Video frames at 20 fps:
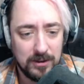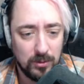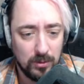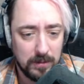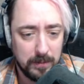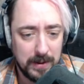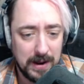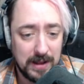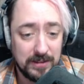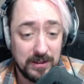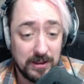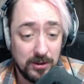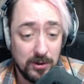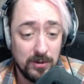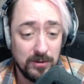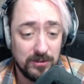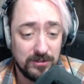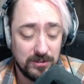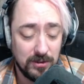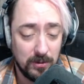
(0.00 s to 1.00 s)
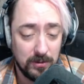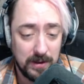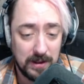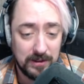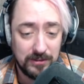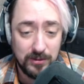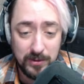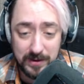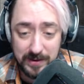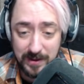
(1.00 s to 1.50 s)
her, but as I do so,
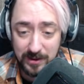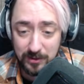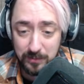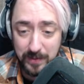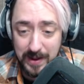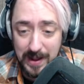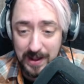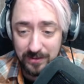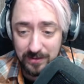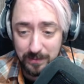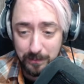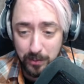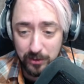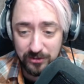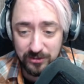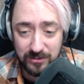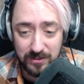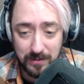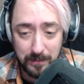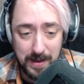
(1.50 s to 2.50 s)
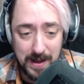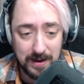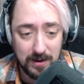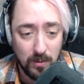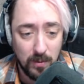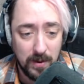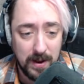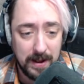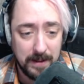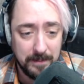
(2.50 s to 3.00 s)
Natsuki takes my hands and pushes them back
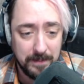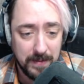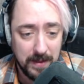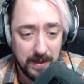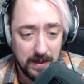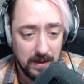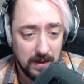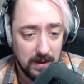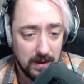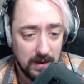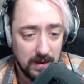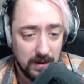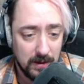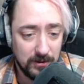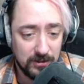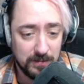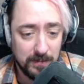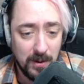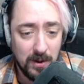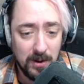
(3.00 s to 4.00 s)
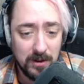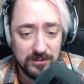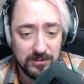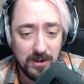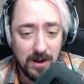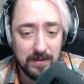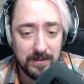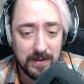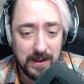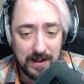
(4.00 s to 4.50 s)
away. Her small,
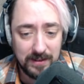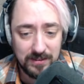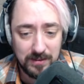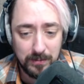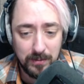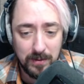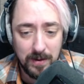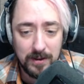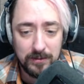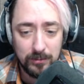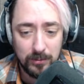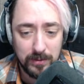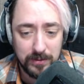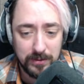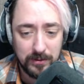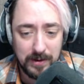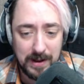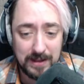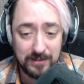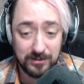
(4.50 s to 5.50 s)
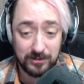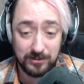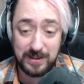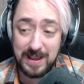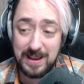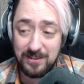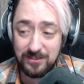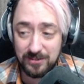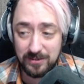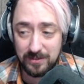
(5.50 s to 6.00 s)
soft hands surprise me with their
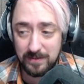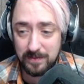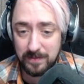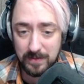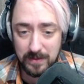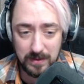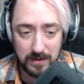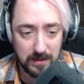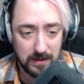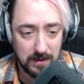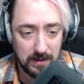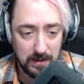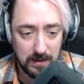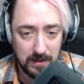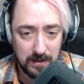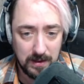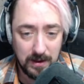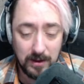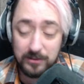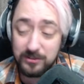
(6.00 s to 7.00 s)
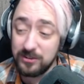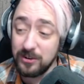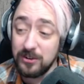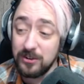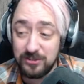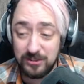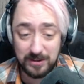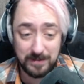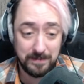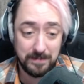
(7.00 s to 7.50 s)
assertion.
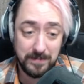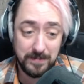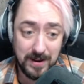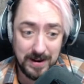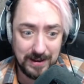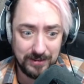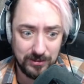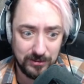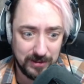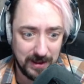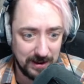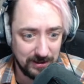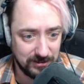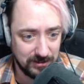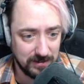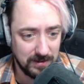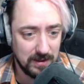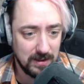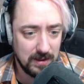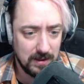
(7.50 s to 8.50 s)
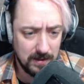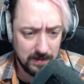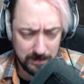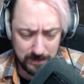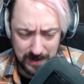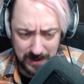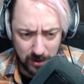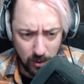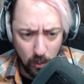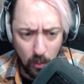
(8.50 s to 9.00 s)
Not assertion.
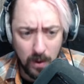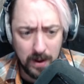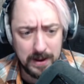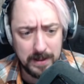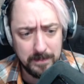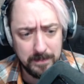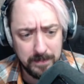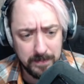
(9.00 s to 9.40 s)
I don't want it.